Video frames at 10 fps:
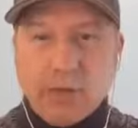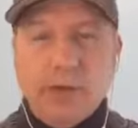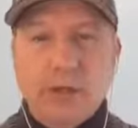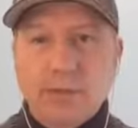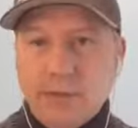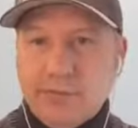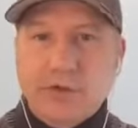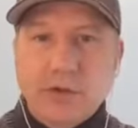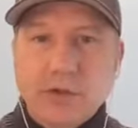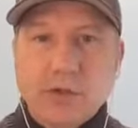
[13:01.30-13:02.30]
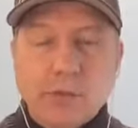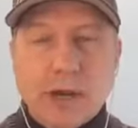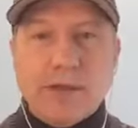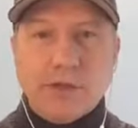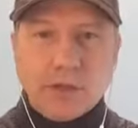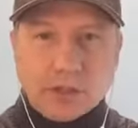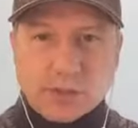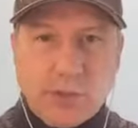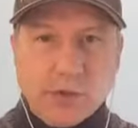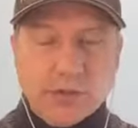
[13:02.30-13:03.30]
little bit further. So rather than
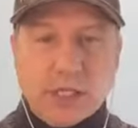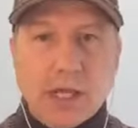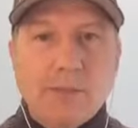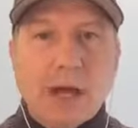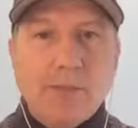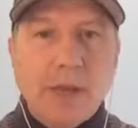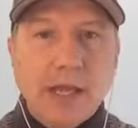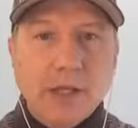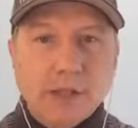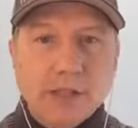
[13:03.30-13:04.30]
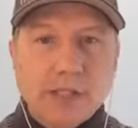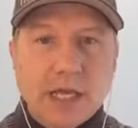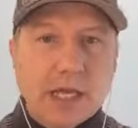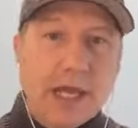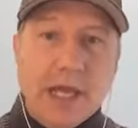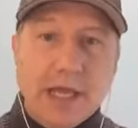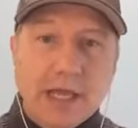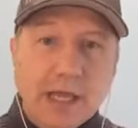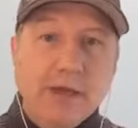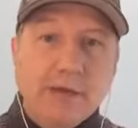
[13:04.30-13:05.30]
just posting on my page and saying, hey,